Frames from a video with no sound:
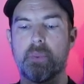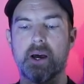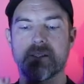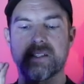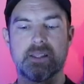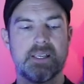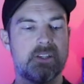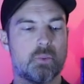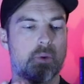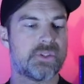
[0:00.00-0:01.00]
but
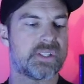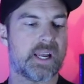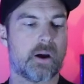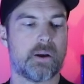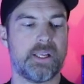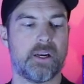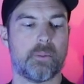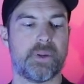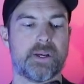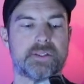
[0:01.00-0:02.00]
these will stay on
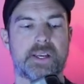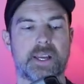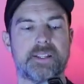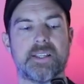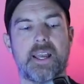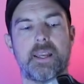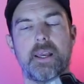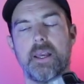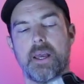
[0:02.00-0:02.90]
here because like I said,